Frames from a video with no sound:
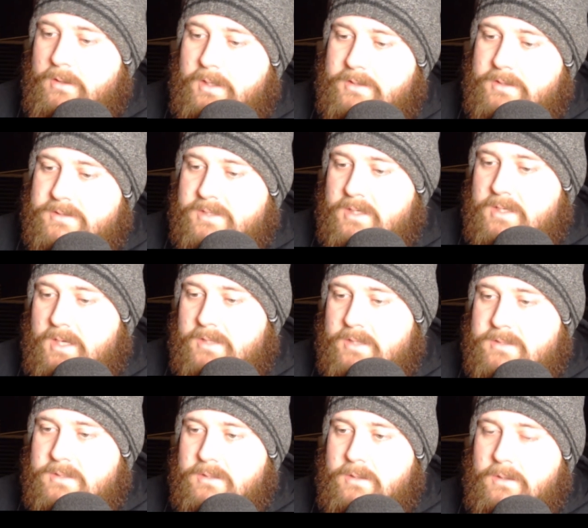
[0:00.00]
and say
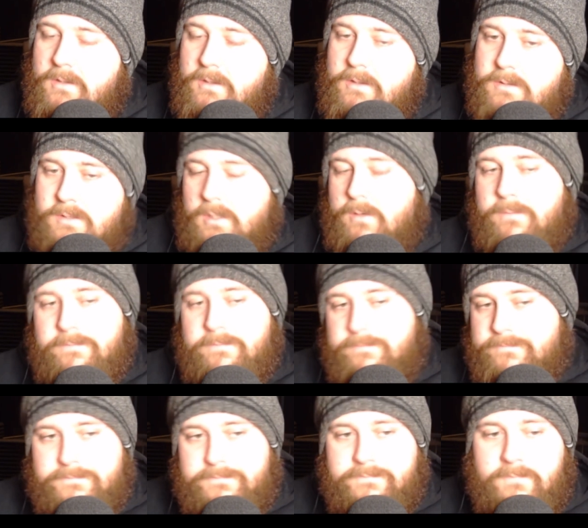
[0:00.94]
yes. So,
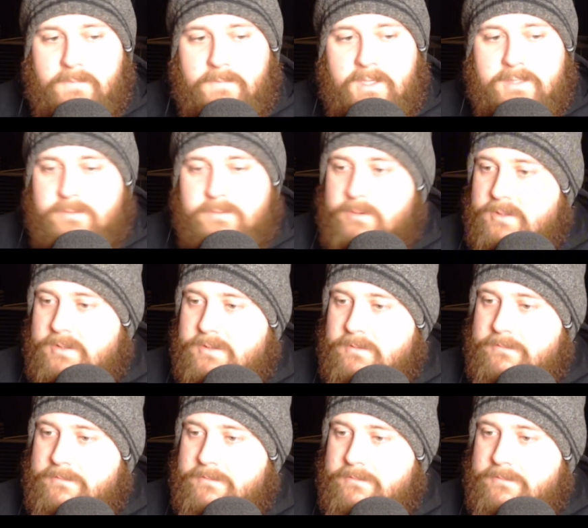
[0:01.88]
it is what it is.